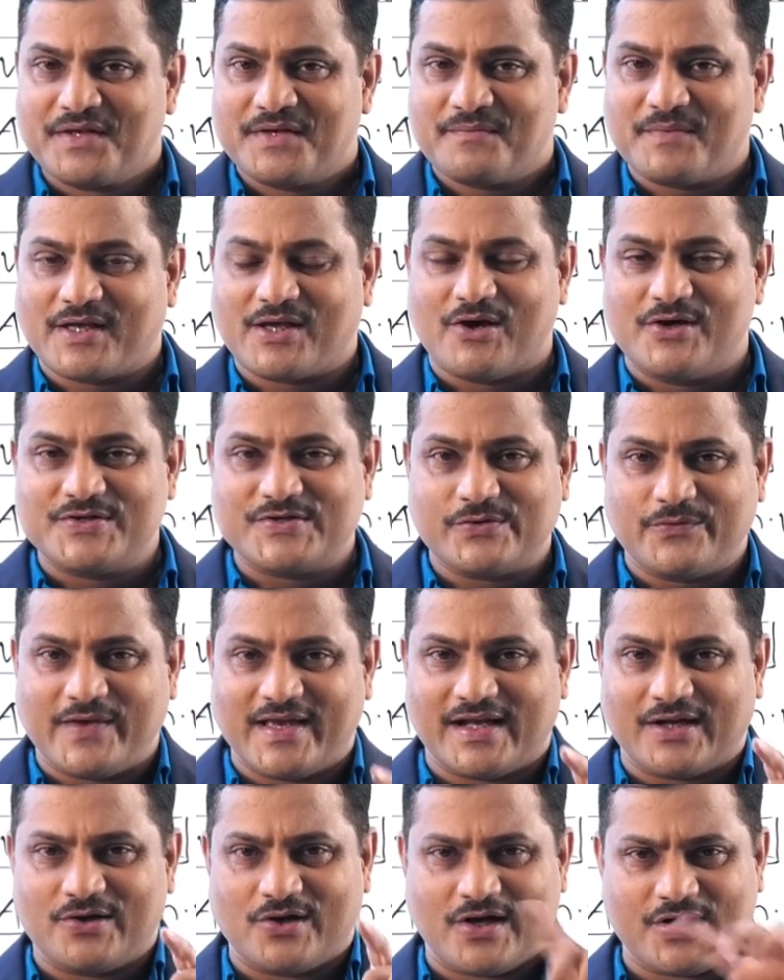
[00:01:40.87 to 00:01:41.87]
because we
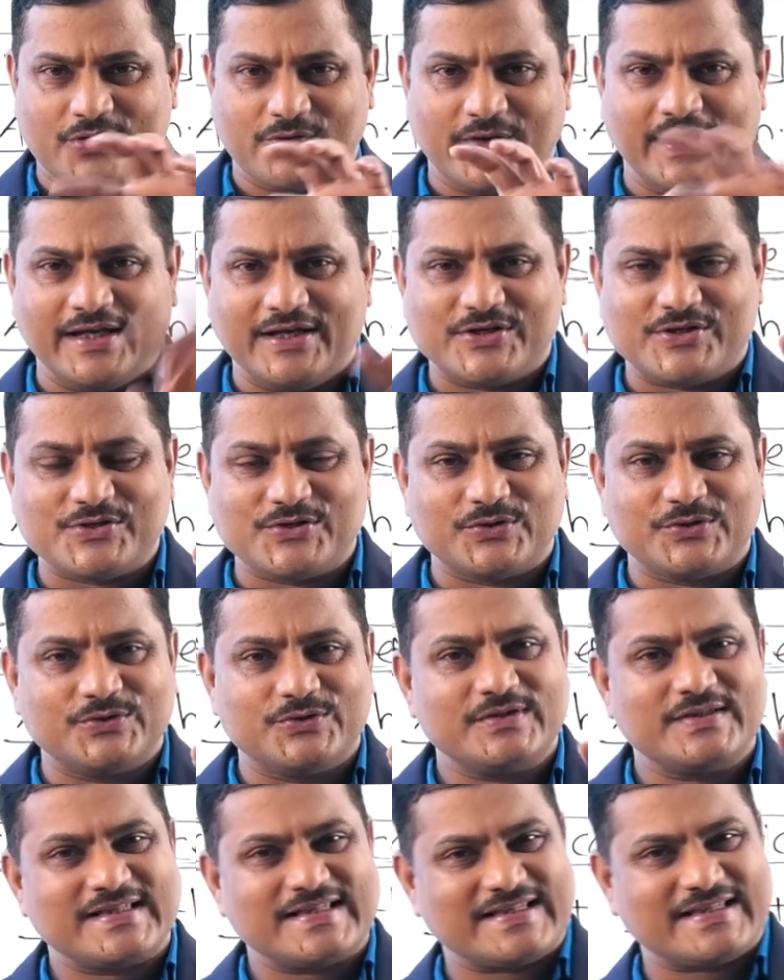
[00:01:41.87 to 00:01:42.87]
are not going
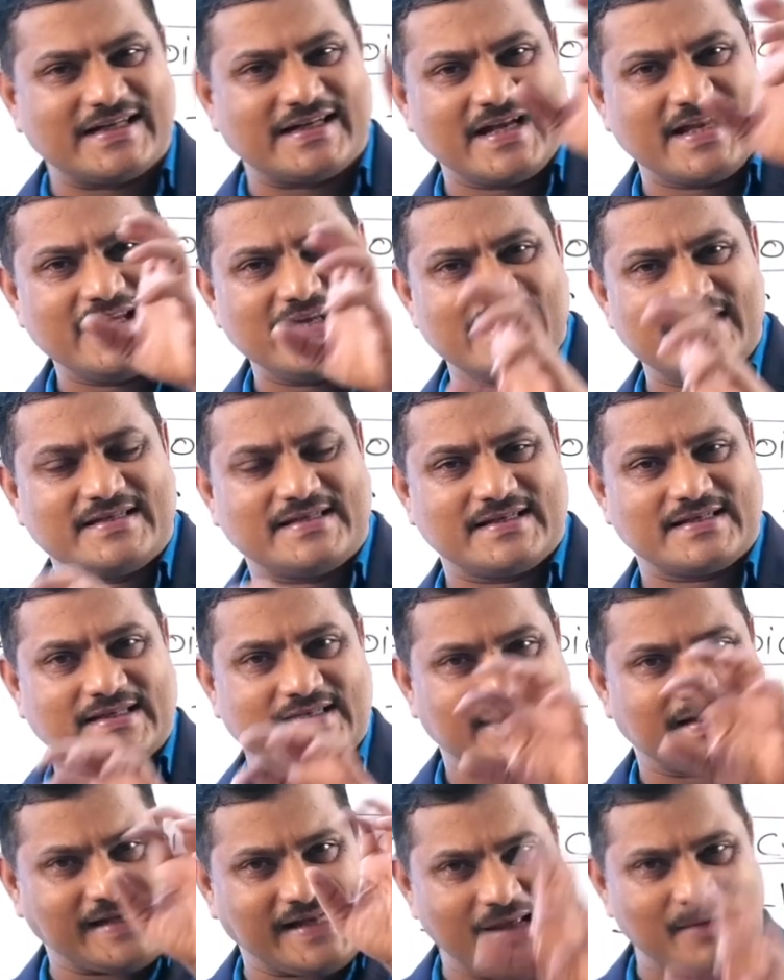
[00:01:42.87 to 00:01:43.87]
to study it as a
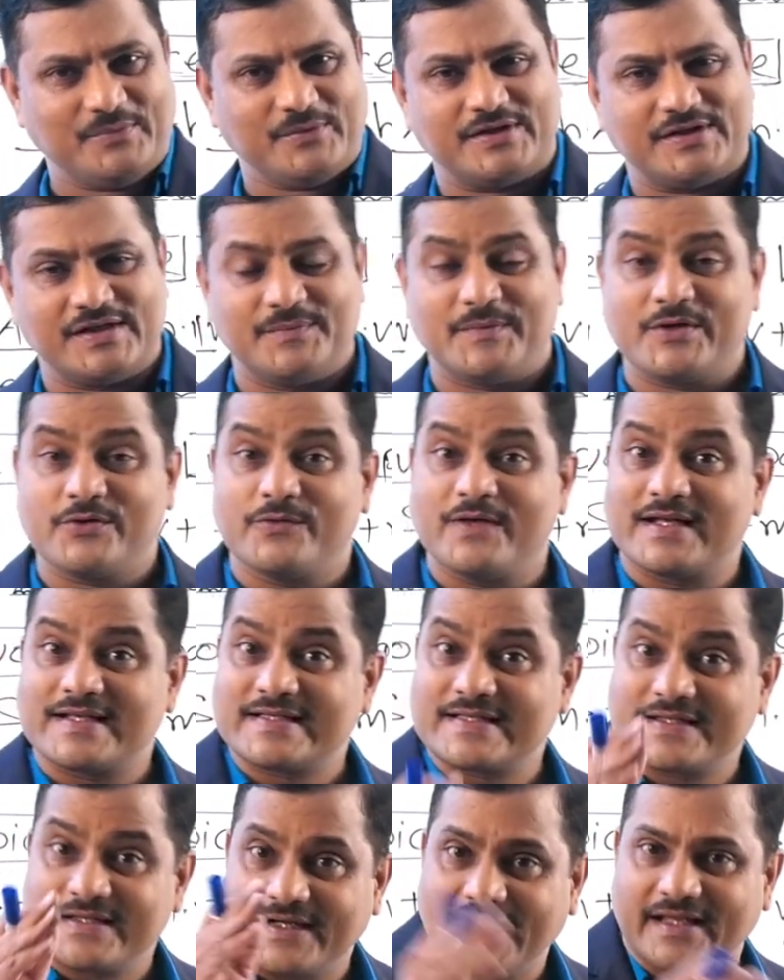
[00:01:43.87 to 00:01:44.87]
grammar, but we are
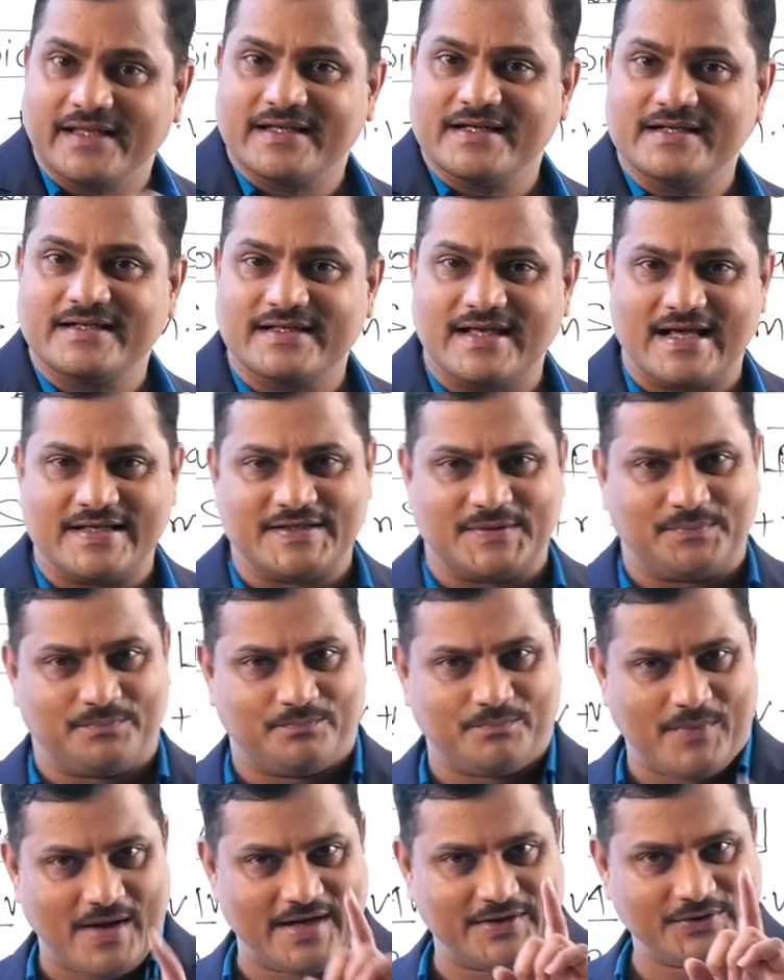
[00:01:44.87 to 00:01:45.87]
studying it as a
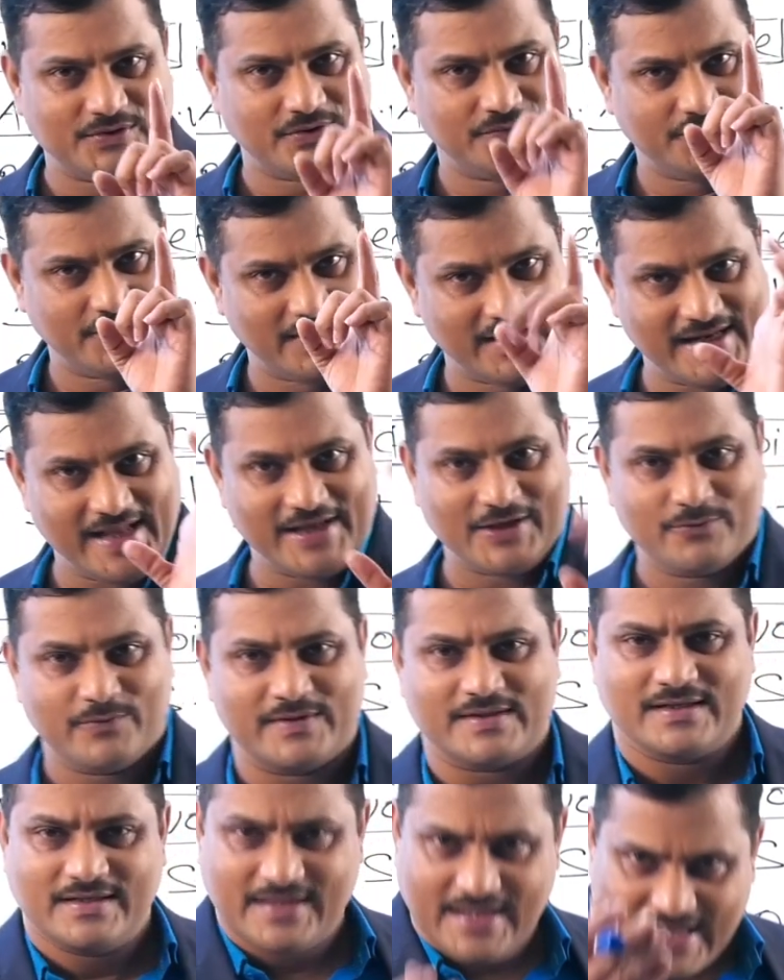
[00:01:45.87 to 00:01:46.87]
part of
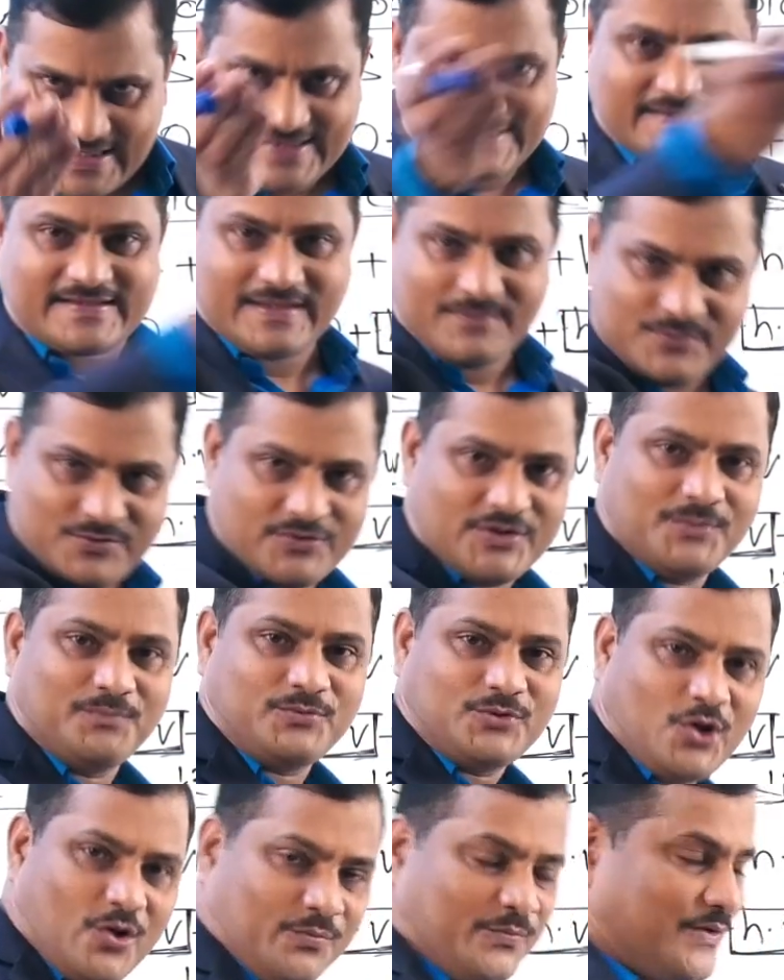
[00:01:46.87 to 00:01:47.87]
language. Let's come to the
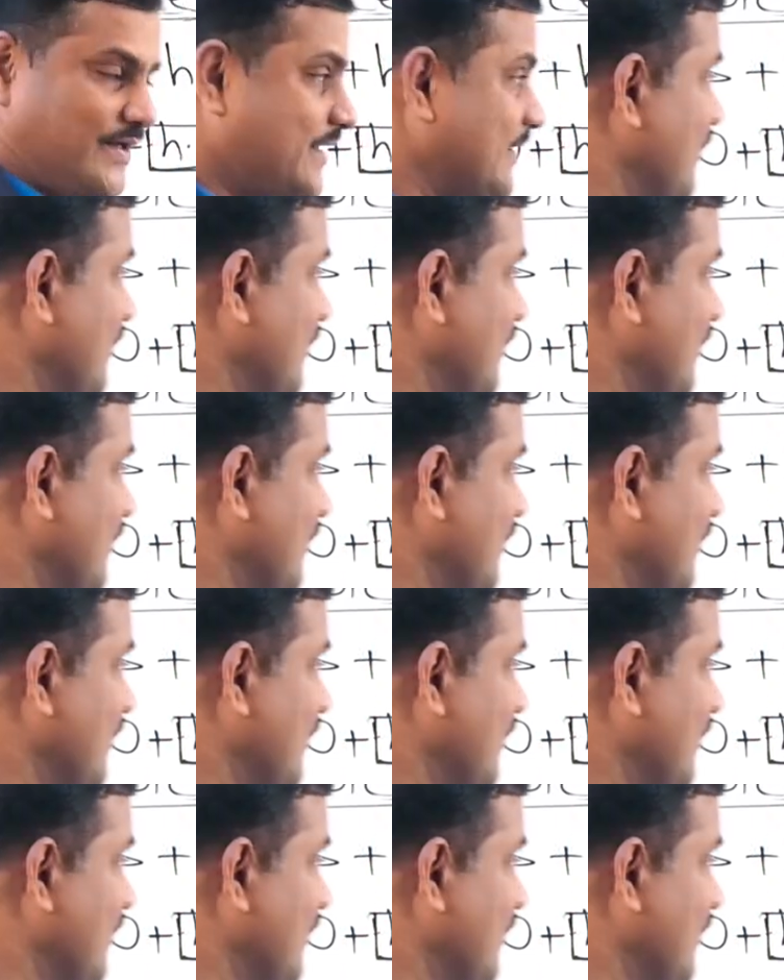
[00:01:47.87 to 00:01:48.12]
topic